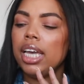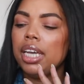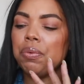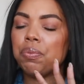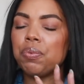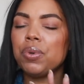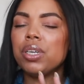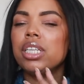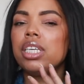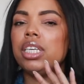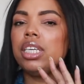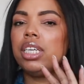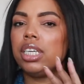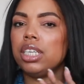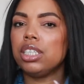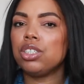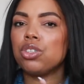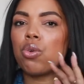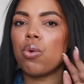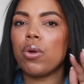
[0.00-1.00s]
It really
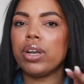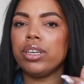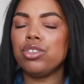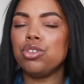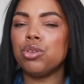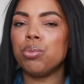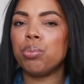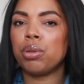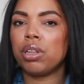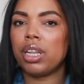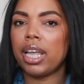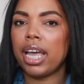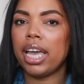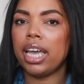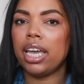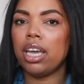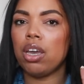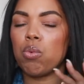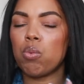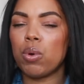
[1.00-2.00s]
is going to
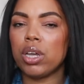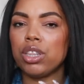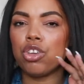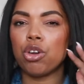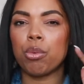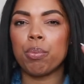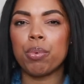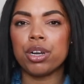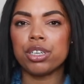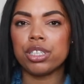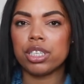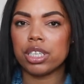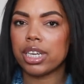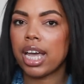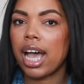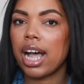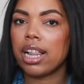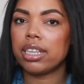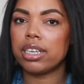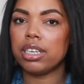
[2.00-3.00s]
play with your
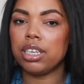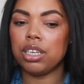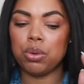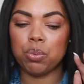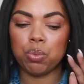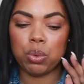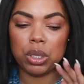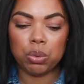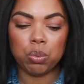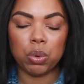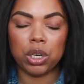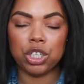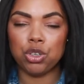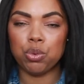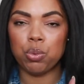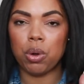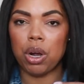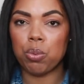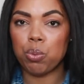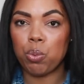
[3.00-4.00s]
personality, with what
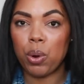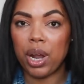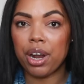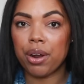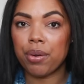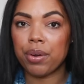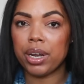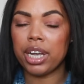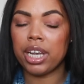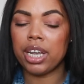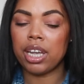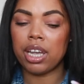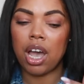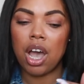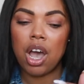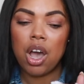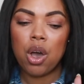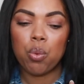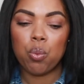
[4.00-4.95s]
you are wearing,